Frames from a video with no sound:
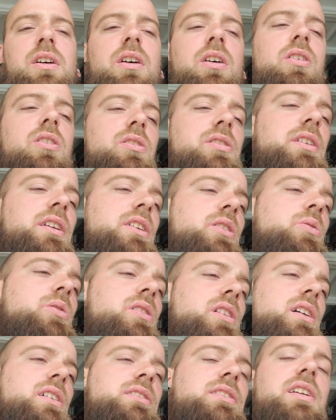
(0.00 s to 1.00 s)
all the
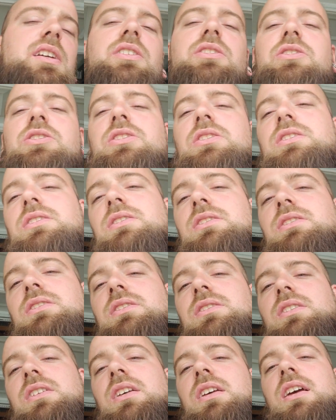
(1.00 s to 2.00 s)

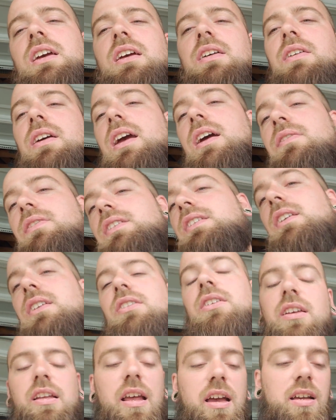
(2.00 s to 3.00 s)
equalizations, everything
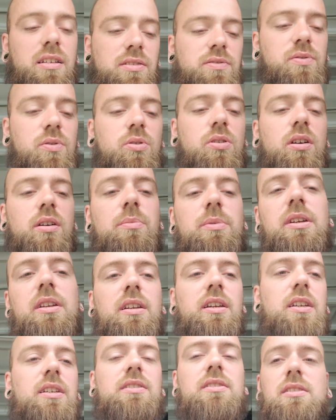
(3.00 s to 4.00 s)
you could ask for. I mean,
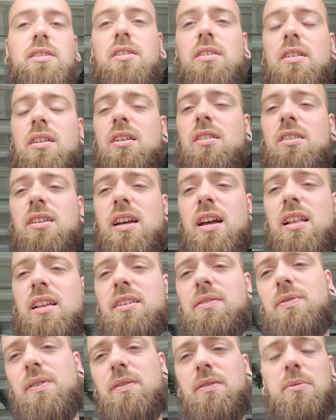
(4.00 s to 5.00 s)
and considering I only got
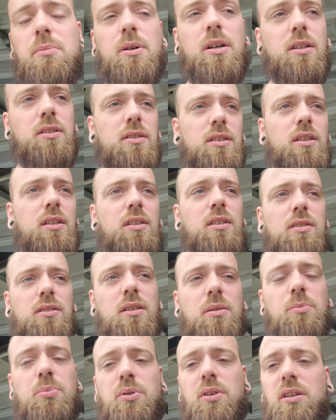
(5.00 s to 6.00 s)
like 50 bucks in it, it's
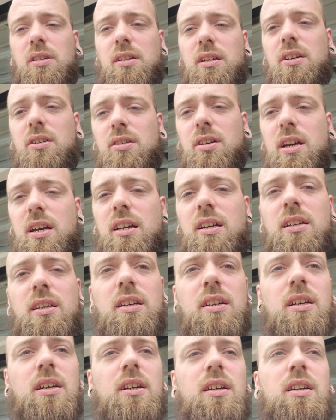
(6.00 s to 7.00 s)
completely okay.
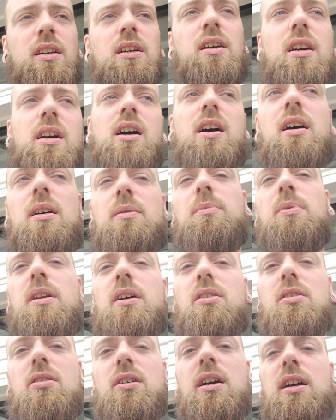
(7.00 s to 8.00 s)
But
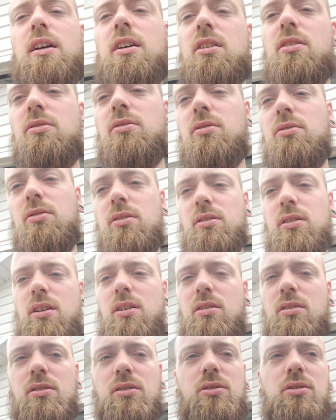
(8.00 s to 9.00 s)
I'll go ahead and go
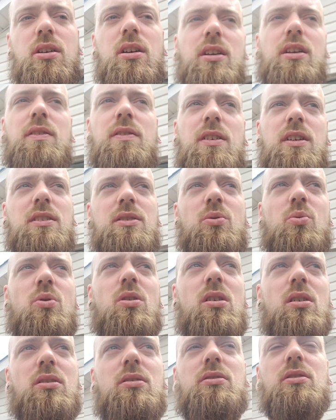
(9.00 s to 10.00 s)
to the truck, give you guys a
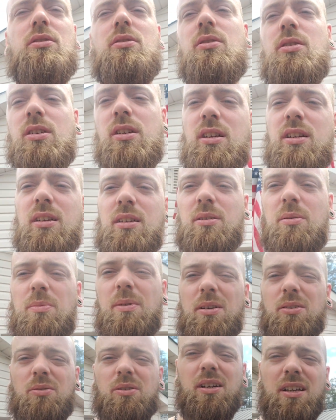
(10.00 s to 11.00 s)
walkthrough. By
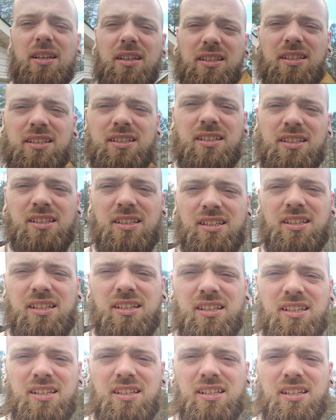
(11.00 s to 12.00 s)
the way, it
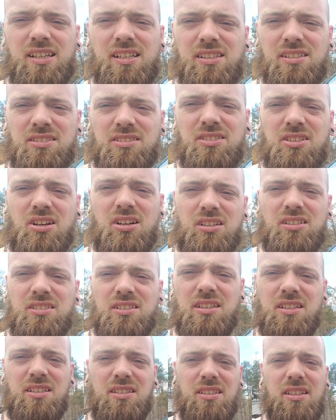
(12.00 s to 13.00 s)
looks dark as
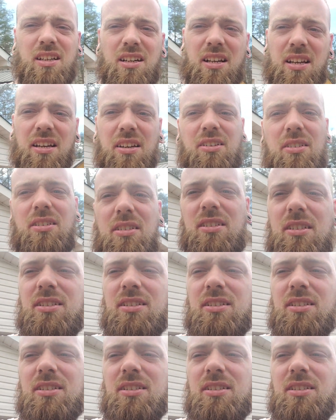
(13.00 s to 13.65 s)
hell in there now.